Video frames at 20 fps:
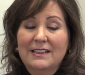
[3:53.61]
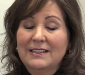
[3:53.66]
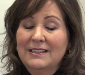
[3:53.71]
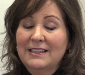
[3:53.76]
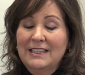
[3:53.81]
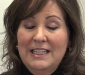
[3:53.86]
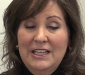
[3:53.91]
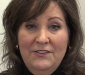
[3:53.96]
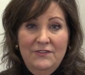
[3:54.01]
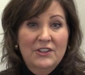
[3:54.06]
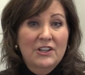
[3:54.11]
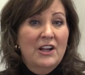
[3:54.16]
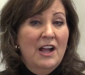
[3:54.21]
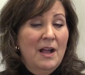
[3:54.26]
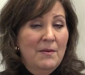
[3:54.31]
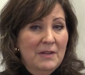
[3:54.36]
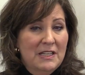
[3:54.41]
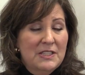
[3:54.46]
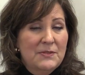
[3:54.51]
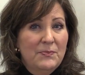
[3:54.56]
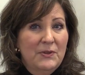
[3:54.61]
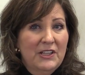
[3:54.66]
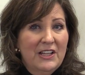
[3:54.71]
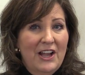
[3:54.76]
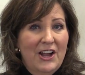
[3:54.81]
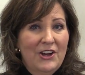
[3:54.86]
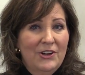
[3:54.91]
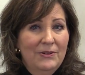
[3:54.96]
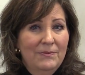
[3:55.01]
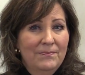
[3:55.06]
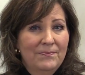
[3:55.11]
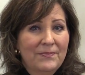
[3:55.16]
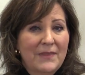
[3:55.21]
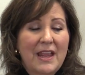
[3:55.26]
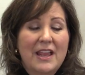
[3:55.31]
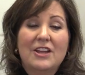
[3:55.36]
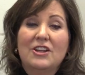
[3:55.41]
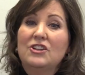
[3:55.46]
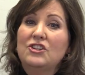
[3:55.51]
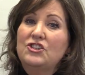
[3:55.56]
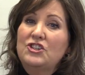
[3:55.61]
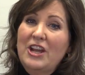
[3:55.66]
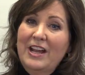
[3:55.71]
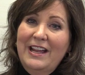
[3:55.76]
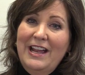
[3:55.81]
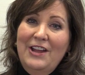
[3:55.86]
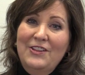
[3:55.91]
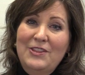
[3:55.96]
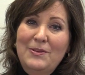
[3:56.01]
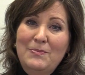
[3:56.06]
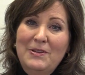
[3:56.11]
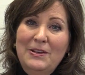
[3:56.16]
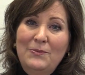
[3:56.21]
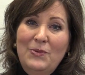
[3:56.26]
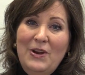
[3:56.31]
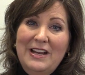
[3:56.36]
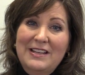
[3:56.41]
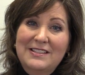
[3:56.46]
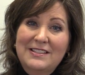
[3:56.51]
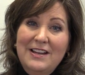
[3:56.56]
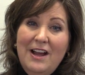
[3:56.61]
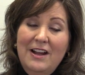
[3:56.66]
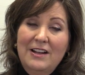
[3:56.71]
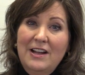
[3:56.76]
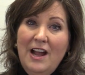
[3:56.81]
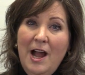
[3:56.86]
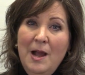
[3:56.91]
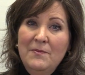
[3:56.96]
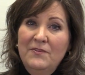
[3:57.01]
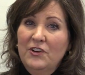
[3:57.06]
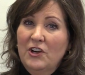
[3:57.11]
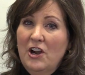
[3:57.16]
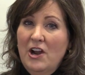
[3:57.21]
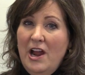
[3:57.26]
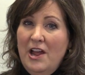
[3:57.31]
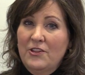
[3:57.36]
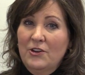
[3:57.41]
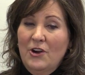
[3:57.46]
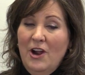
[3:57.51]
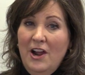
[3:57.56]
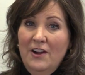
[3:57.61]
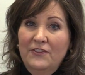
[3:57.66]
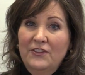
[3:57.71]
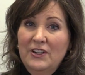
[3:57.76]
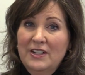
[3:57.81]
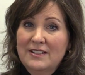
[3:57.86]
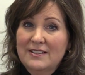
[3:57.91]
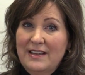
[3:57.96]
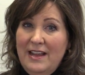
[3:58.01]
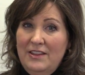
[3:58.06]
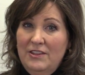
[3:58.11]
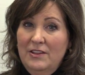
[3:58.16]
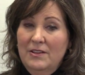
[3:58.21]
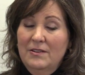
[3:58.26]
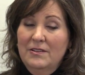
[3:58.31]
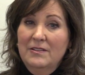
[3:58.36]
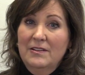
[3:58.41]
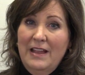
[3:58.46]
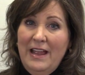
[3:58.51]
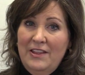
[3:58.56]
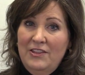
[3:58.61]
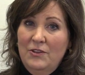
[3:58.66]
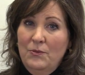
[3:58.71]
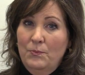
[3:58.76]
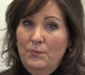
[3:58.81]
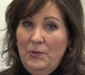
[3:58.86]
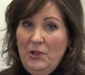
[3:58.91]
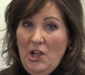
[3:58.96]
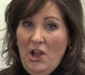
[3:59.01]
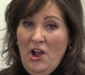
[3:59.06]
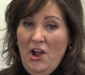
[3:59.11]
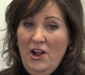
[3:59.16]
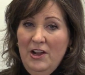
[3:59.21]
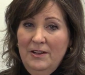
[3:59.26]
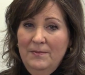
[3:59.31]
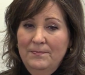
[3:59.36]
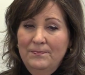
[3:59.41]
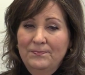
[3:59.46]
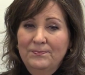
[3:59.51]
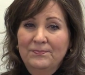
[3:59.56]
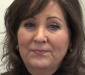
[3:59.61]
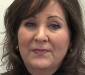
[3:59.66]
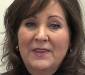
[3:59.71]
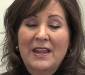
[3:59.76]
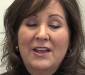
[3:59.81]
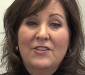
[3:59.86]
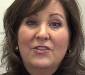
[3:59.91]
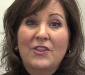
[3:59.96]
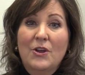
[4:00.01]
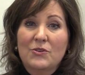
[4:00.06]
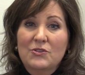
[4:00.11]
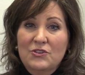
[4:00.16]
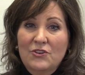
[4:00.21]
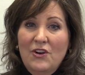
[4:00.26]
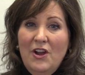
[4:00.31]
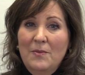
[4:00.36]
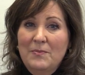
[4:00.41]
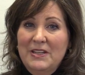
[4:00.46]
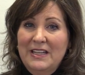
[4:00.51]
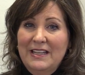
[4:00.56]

Leave the comments below. Check out thebigbrass.com for our other offerings and the blog. Those are all